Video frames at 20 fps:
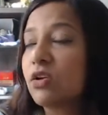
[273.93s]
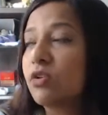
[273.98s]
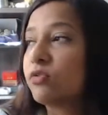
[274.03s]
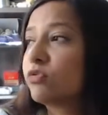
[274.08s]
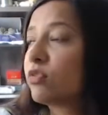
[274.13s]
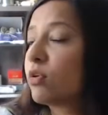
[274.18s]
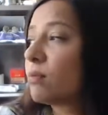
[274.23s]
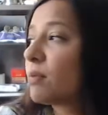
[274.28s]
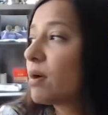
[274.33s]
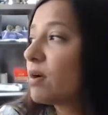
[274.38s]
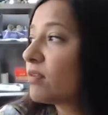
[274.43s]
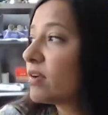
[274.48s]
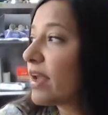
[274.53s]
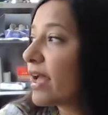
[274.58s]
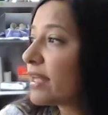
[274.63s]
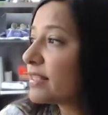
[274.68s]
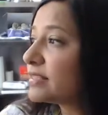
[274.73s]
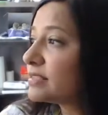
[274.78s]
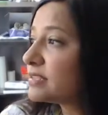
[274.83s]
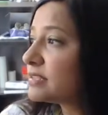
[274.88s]
from our
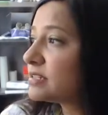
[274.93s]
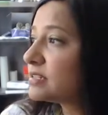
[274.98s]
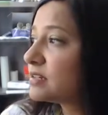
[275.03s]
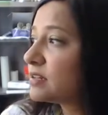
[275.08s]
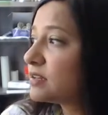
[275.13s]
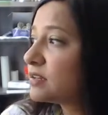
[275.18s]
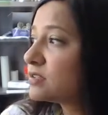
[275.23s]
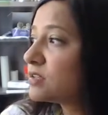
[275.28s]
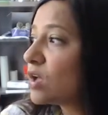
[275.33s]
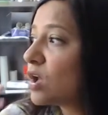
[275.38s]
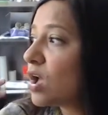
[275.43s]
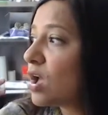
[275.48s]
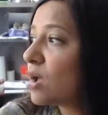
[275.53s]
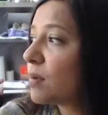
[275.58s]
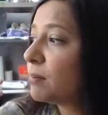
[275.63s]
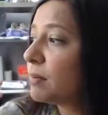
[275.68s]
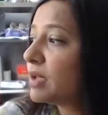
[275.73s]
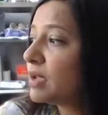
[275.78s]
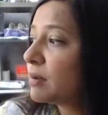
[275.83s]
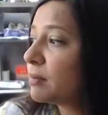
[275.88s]
ancestors,
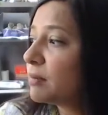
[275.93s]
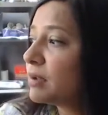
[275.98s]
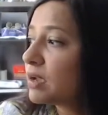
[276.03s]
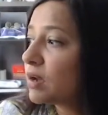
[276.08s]
becoming